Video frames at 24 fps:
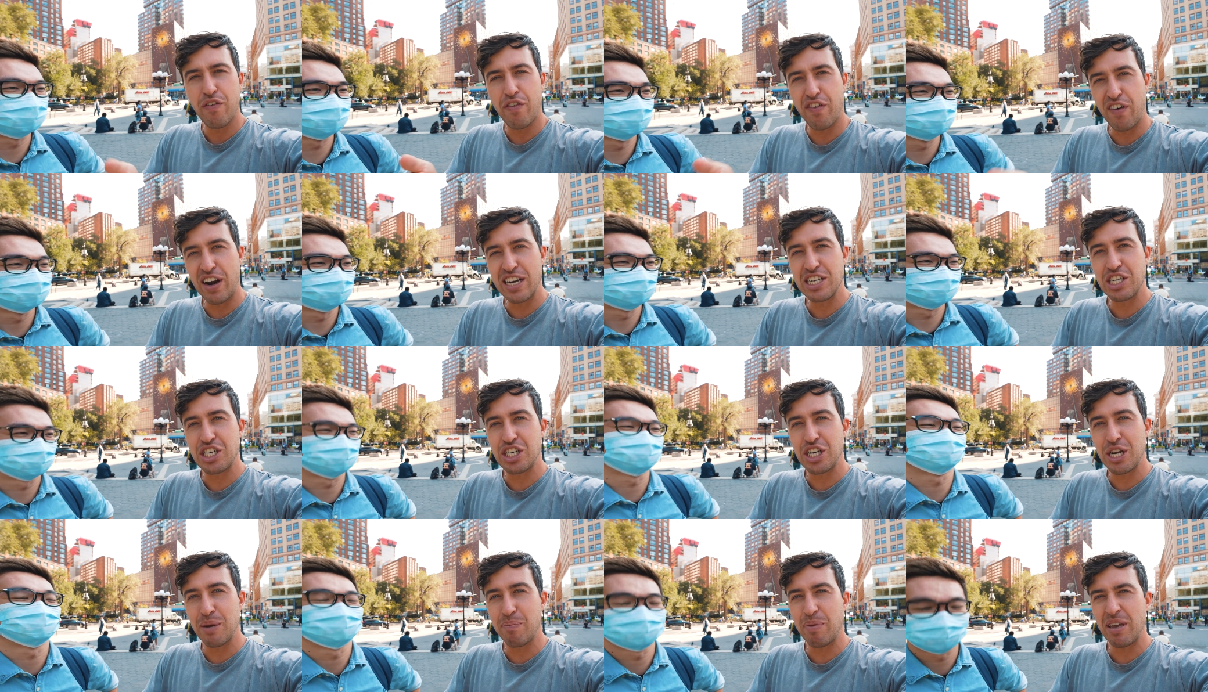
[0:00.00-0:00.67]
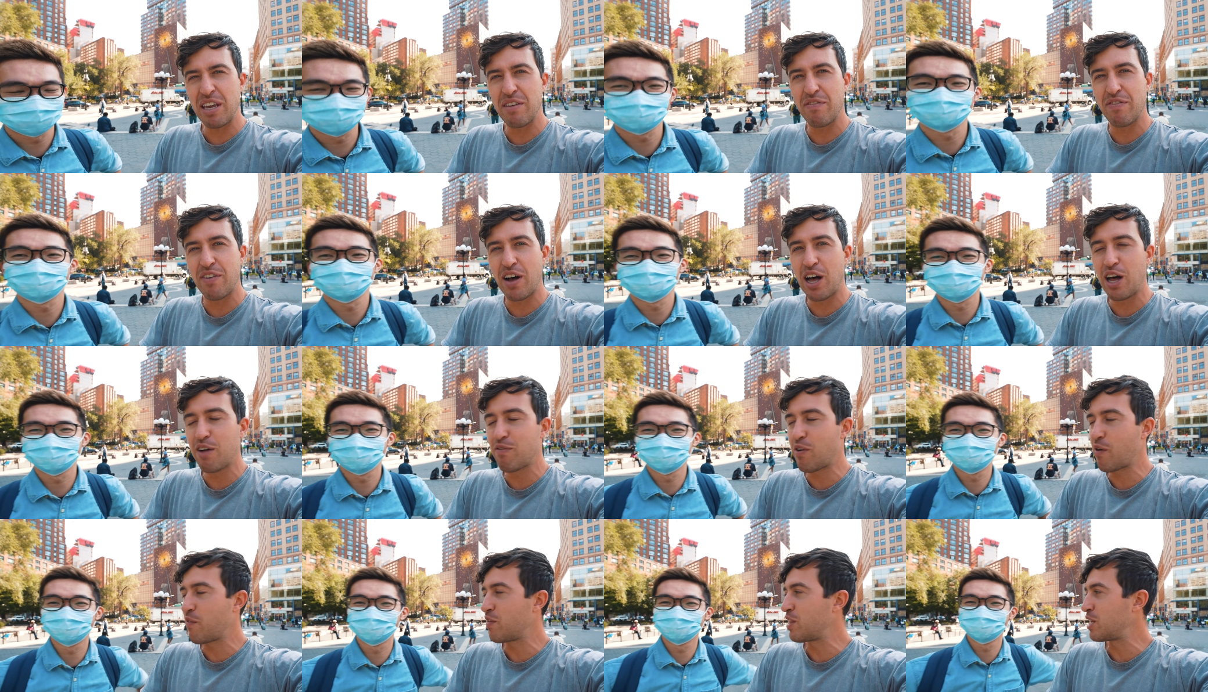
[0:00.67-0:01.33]
Speaker 1: friendship
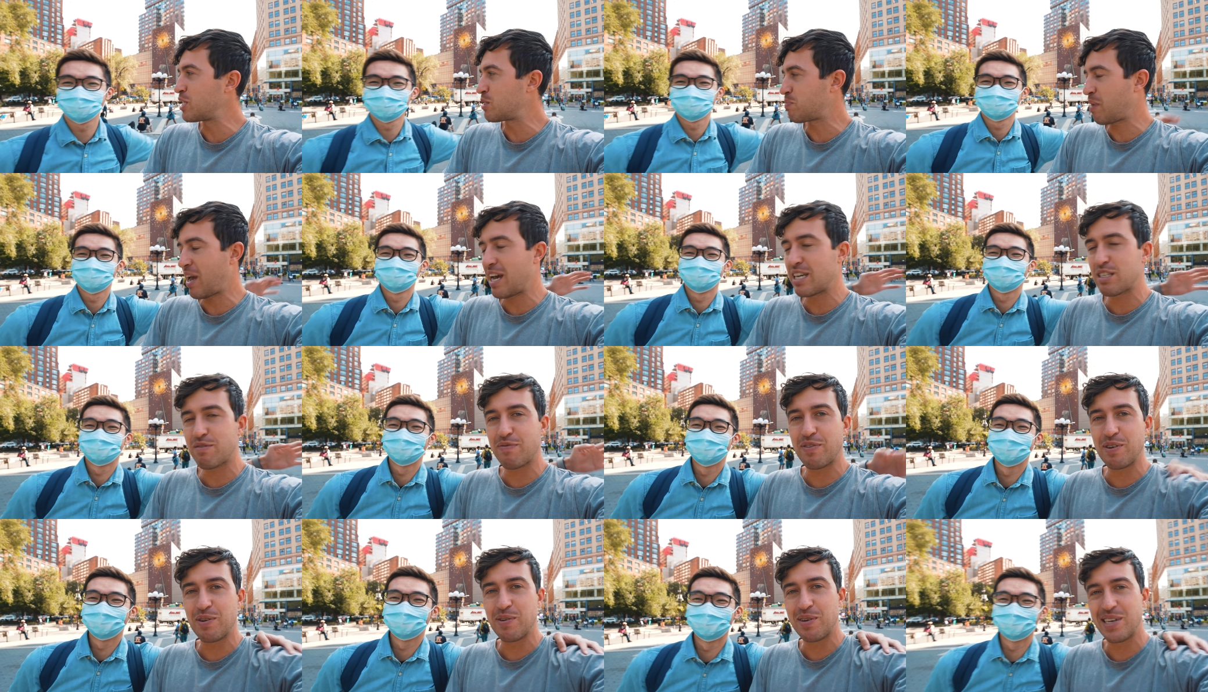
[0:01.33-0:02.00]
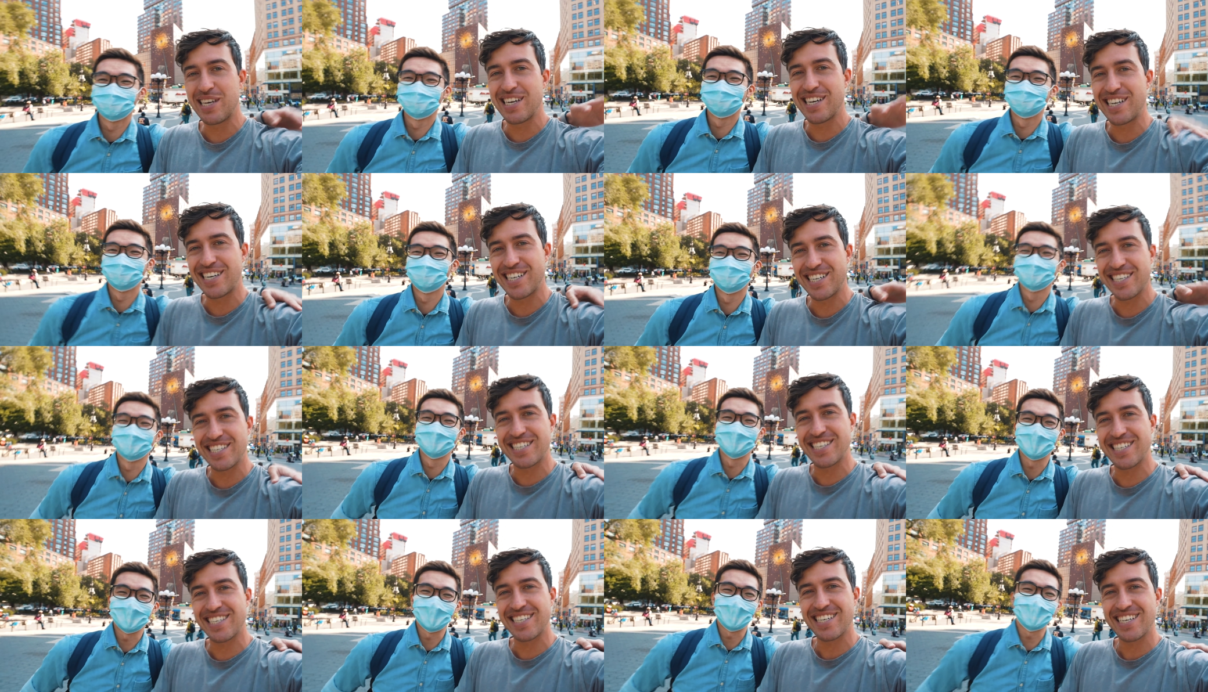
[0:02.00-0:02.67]
evolve over these past few
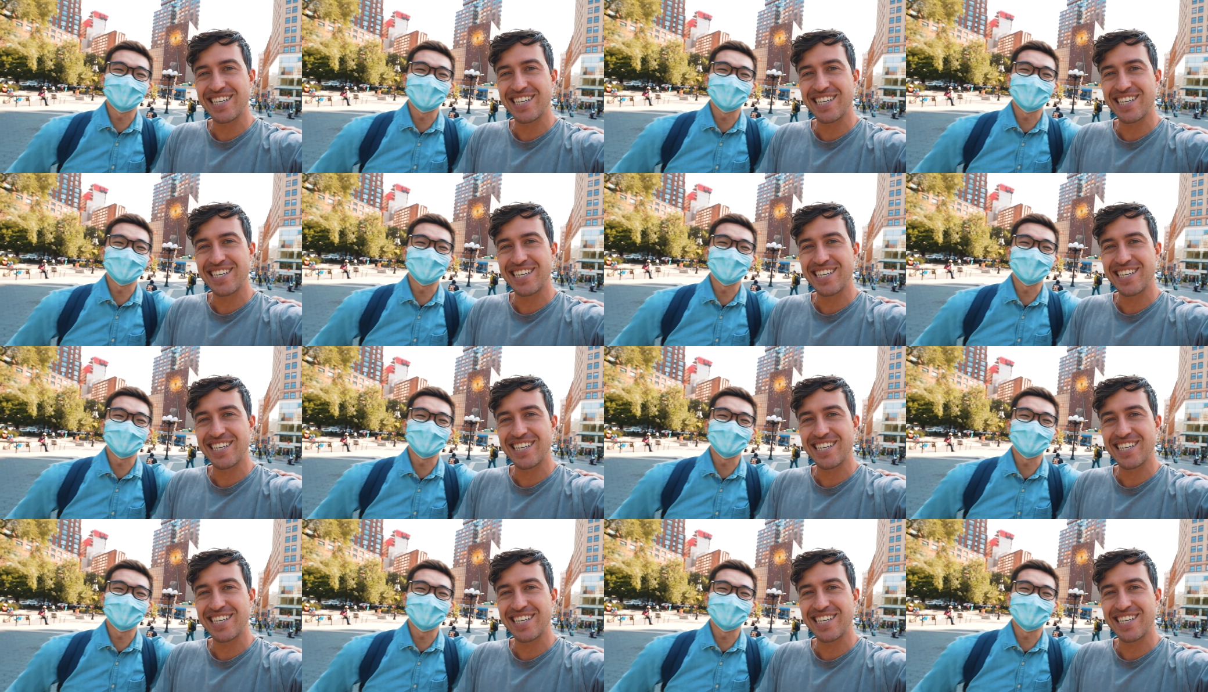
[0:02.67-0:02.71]
years.